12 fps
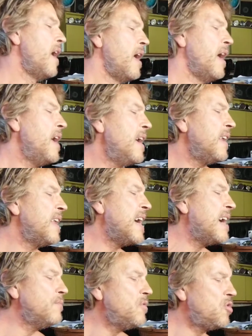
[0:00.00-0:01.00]
and
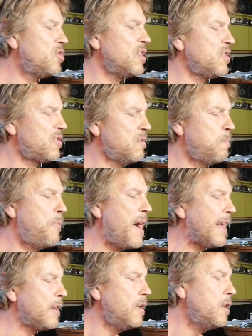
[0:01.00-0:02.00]
I'm just
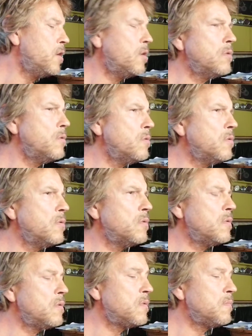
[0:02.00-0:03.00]
about to
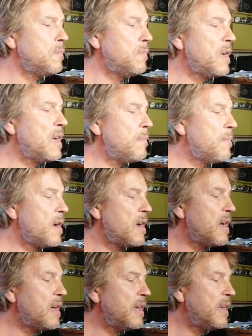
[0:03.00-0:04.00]
lose my
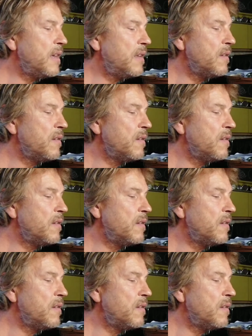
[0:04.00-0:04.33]
mind.